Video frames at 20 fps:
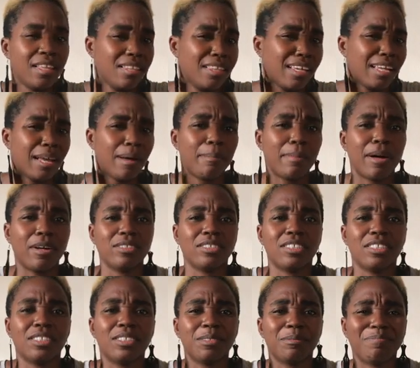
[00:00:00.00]
Think about
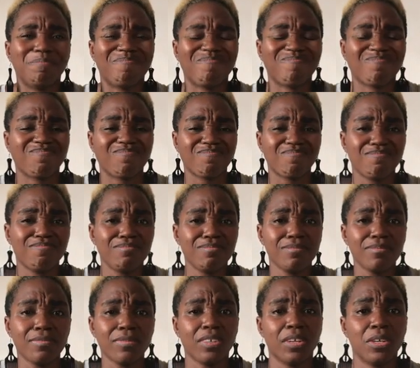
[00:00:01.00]

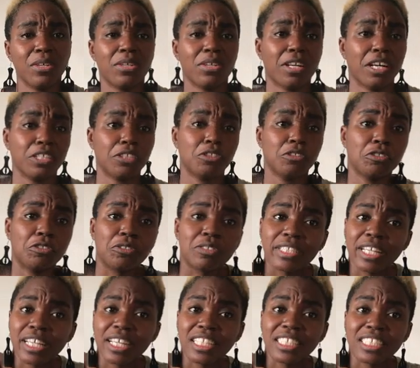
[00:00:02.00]
it. You can choose to
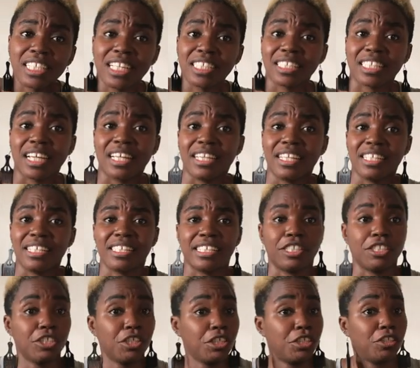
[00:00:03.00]
take a chance at this
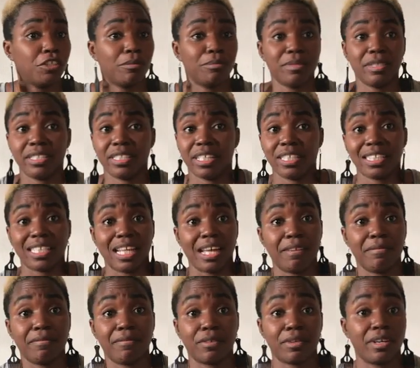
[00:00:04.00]
and change your business
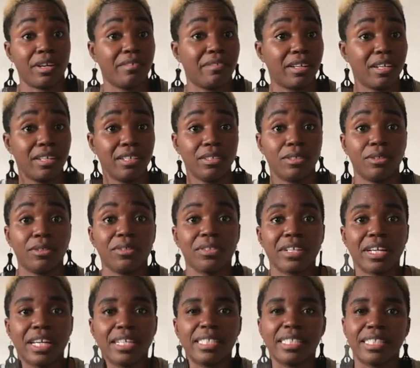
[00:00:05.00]
life forever, or you
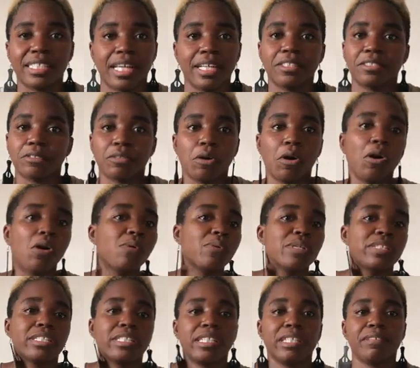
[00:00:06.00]
can decide to
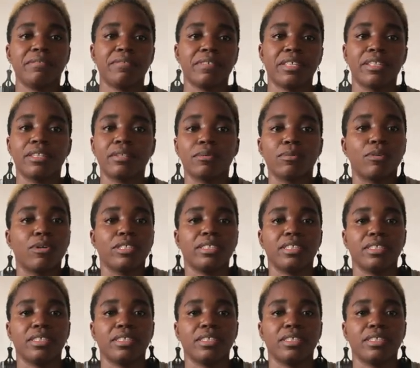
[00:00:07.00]
always live in the what